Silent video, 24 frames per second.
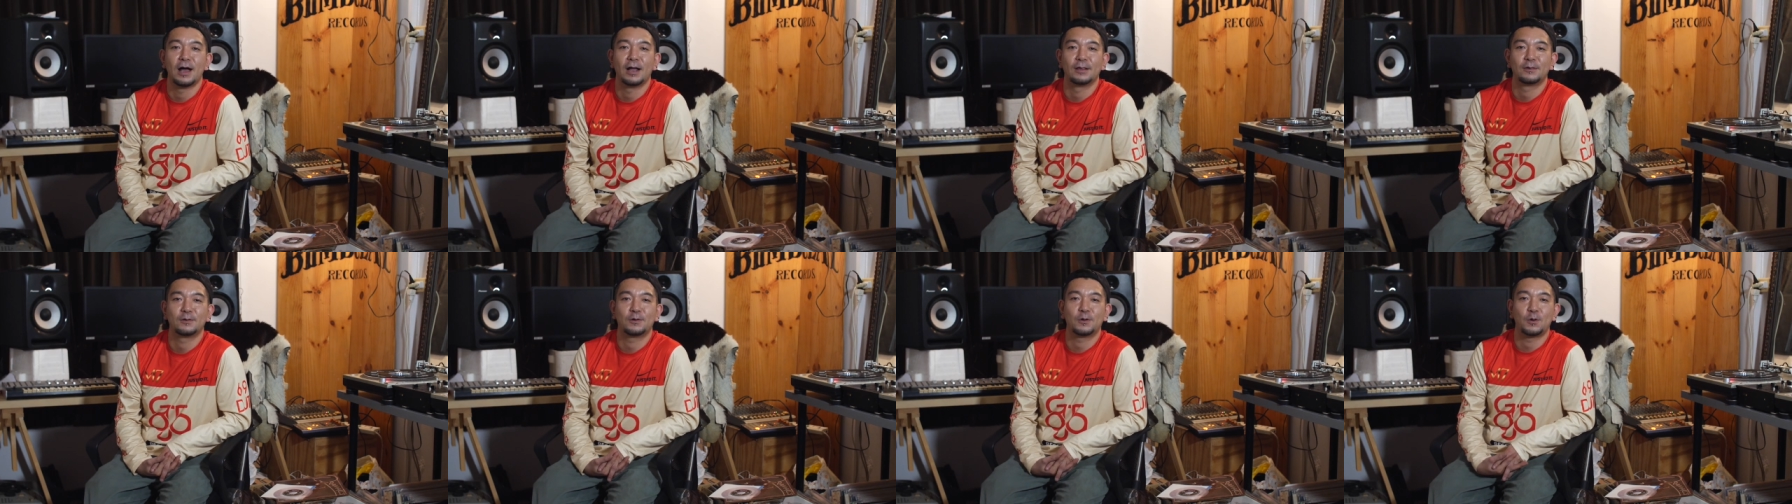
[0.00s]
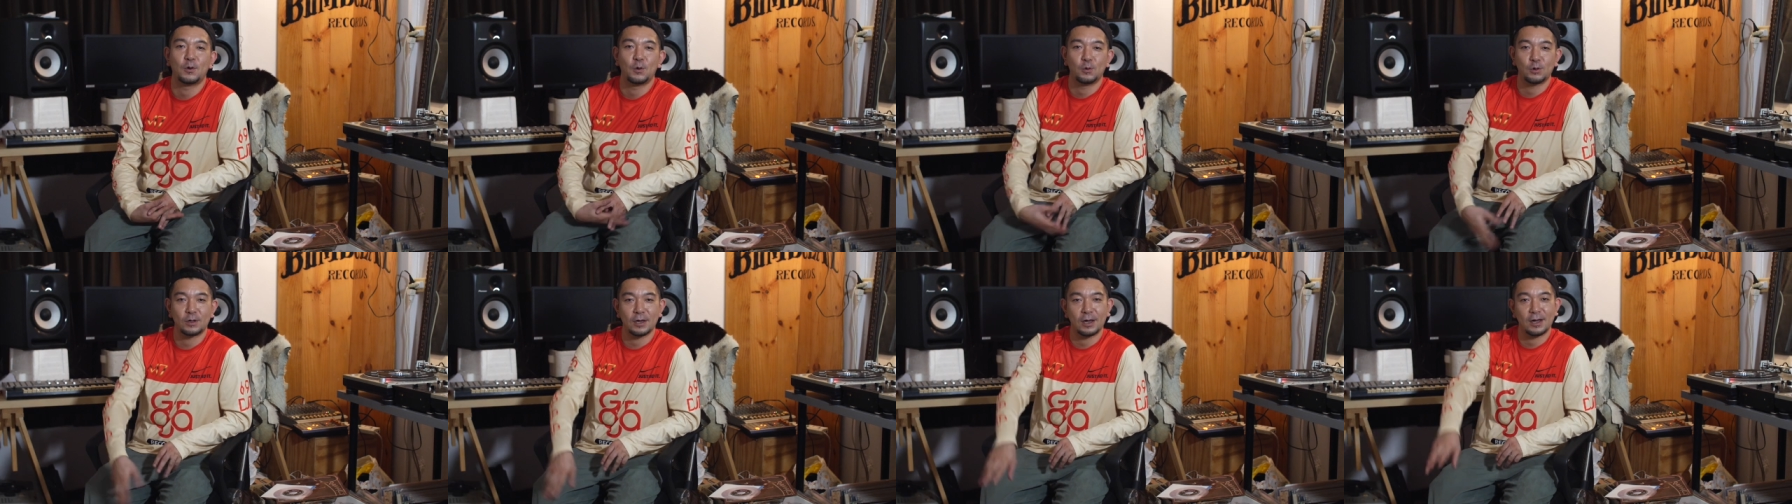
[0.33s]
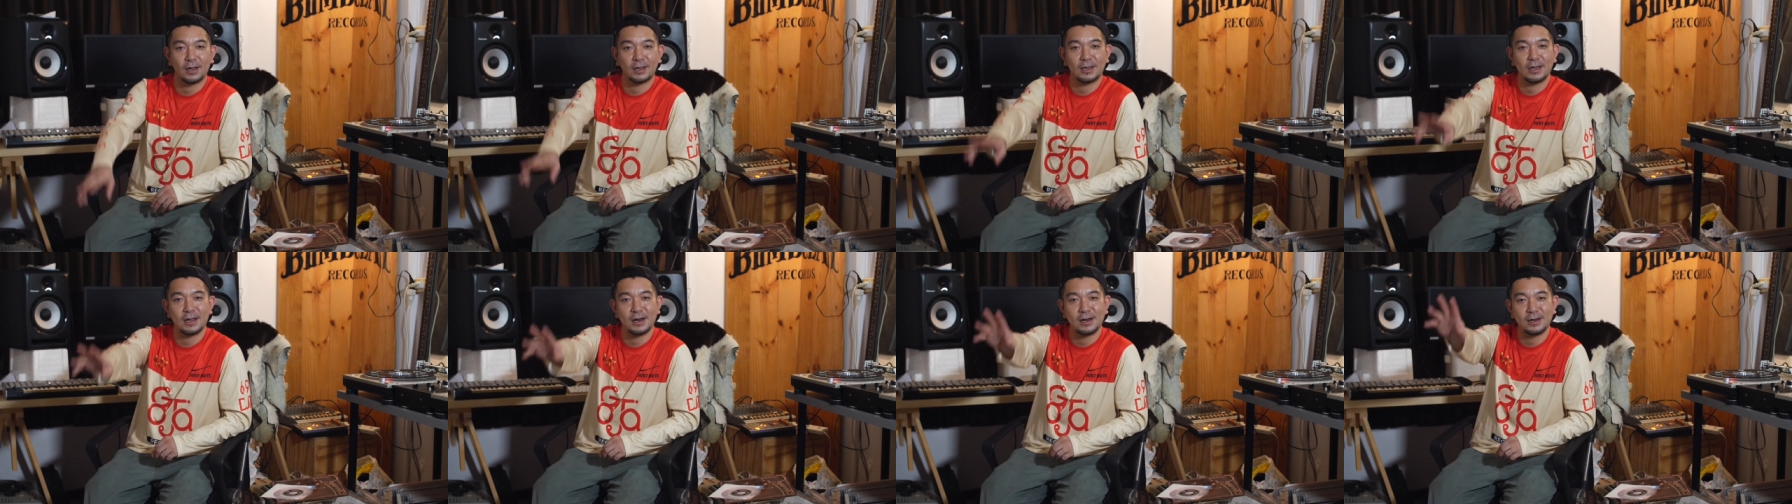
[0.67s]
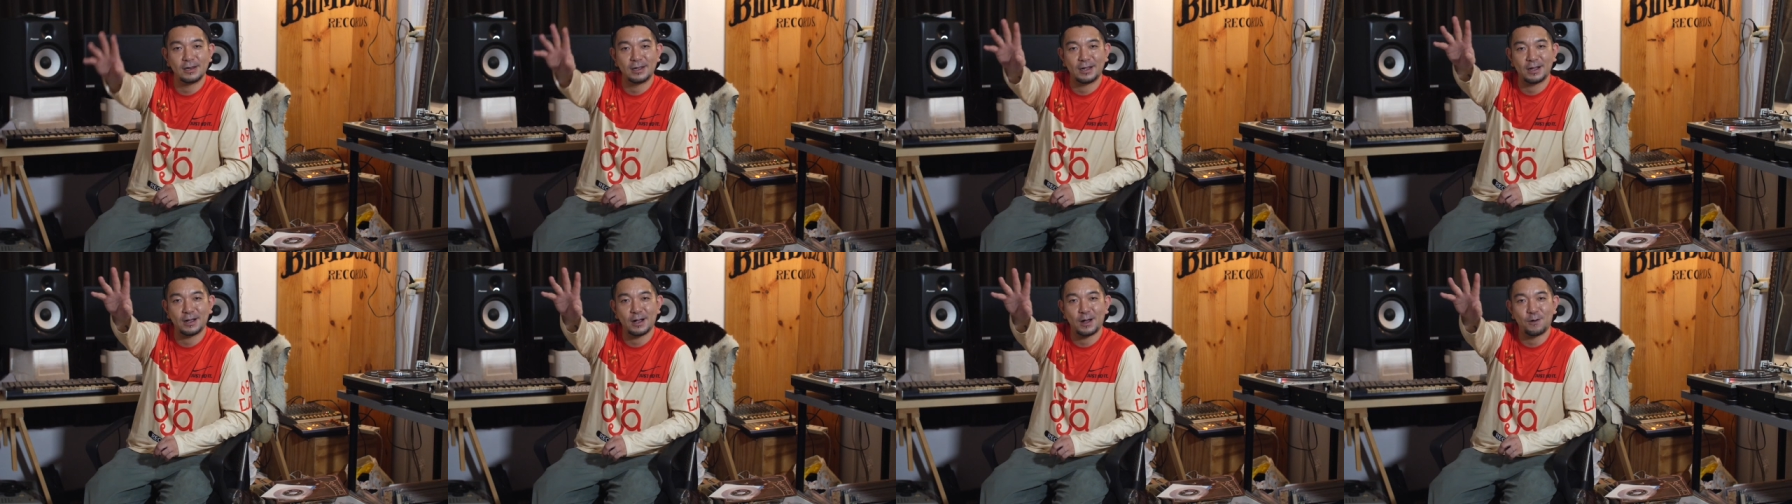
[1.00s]
at Goja
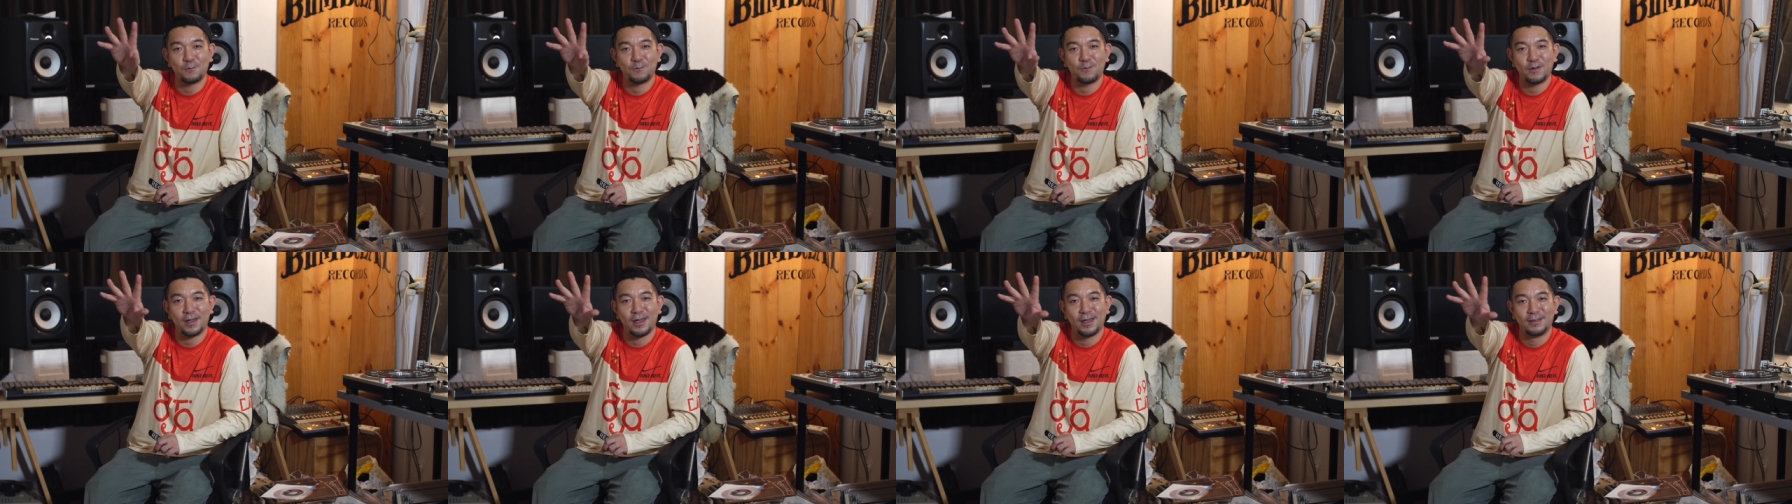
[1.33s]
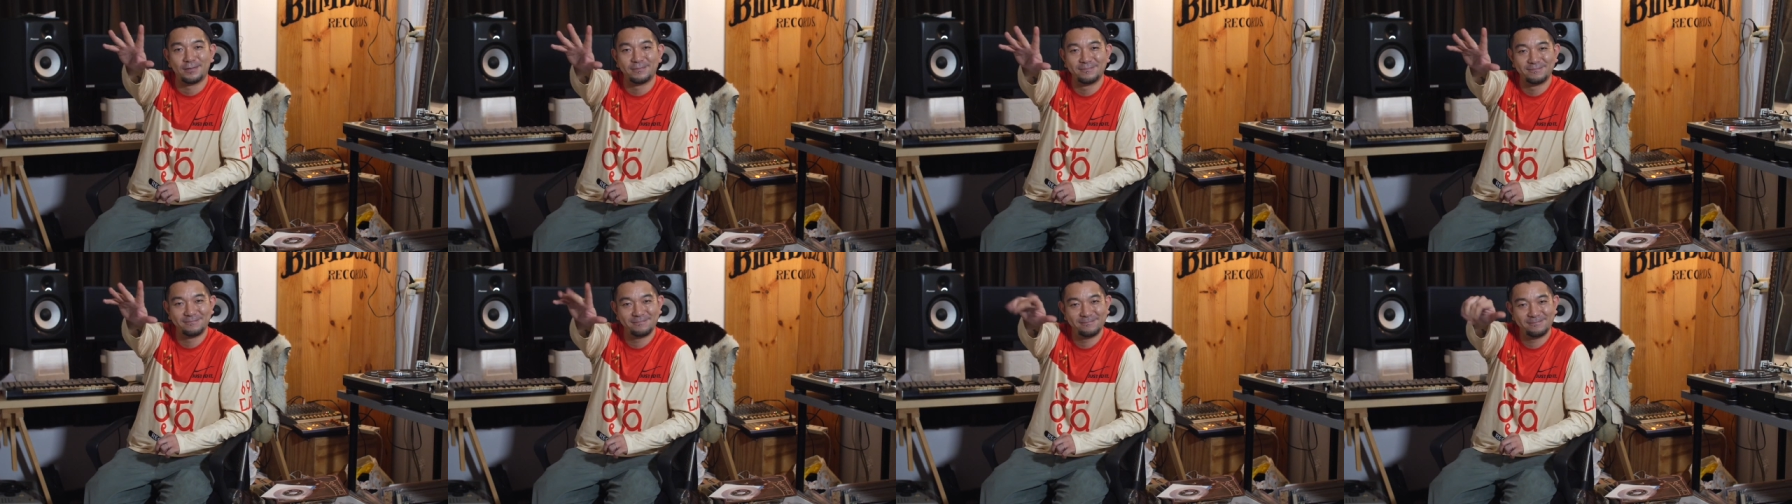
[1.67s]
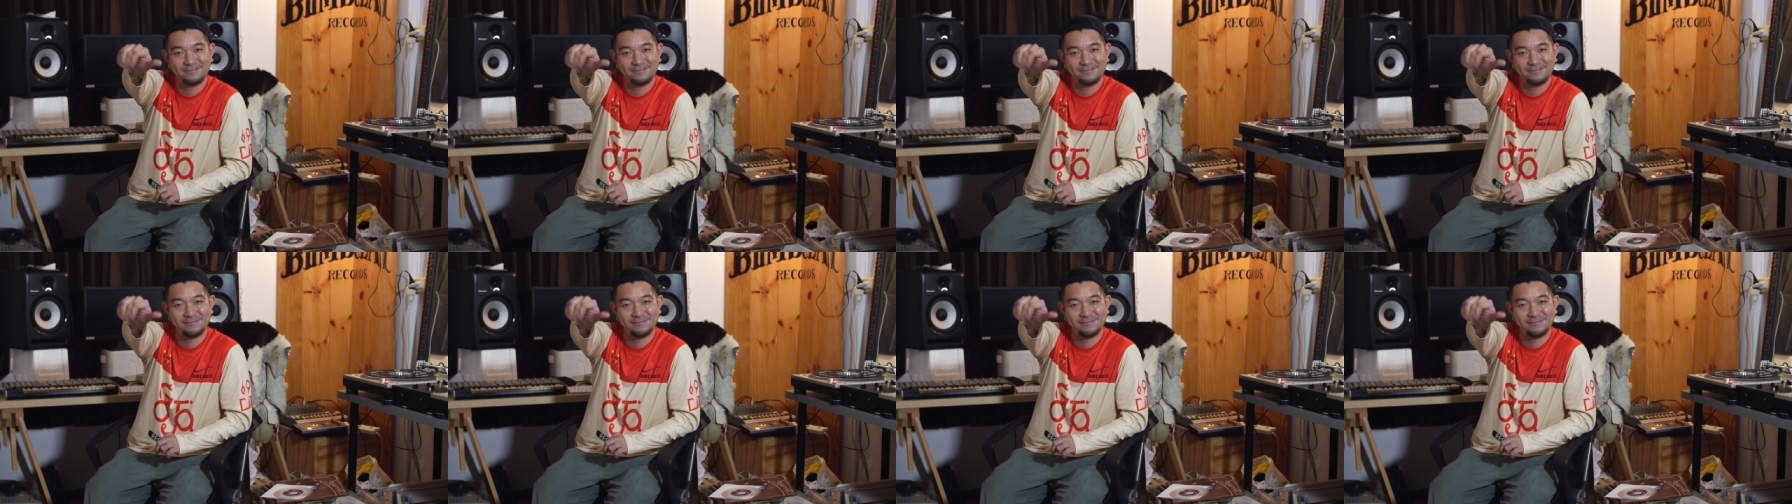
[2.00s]
Gallery Cafe